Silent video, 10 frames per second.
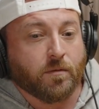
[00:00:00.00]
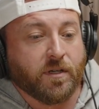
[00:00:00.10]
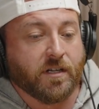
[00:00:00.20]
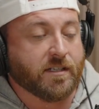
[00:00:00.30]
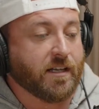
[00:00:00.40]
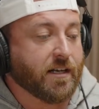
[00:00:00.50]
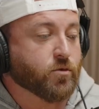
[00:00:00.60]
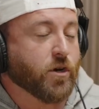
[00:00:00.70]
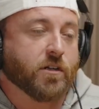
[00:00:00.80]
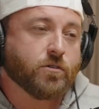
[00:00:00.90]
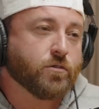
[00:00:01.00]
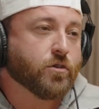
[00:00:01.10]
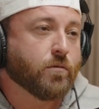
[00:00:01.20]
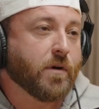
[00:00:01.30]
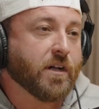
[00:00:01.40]
because again, I'm trying to do
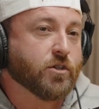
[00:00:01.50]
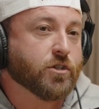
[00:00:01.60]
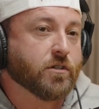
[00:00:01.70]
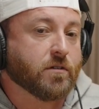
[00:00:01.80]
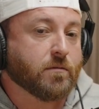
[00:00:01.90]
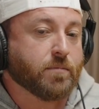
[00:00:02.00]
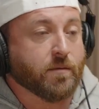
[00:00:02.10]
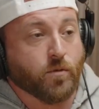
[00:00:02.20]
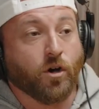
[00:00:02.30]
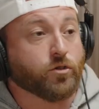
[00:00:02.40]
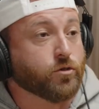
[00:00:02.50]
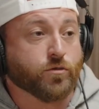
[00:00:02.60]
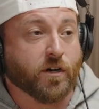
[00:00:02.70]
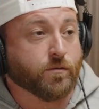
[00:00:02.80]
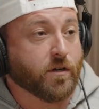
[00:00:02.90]
so much, but I'm also
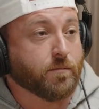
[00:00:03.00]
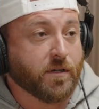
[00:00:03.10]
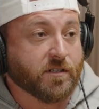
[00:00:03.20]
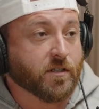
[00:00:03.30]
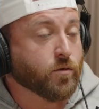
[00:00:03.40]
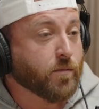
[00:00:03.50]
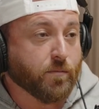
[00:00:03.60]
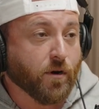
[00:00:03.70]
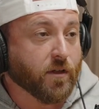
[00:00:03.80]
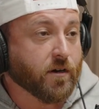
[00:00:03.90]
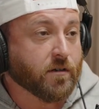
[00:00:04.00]
trying to run a business with my brother.